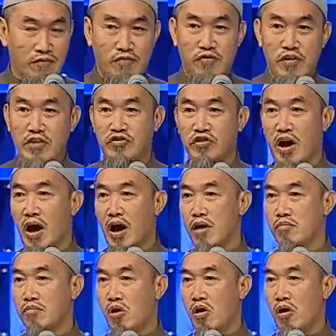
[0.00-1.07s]
Every
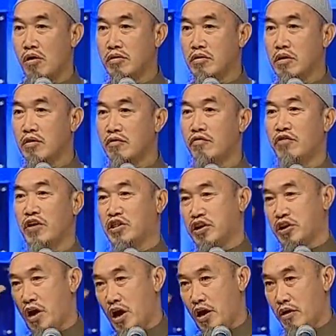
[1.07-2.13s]
child born
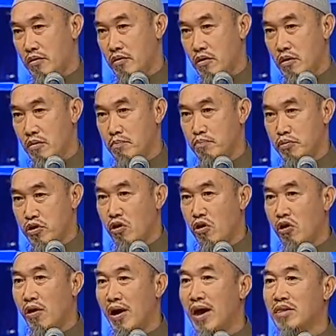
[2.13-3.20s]
fitrah
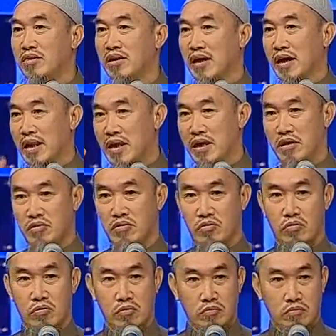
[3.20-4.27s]
pure and
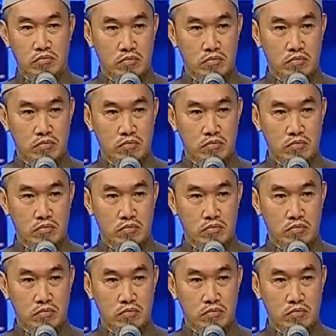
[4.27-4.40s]
clean.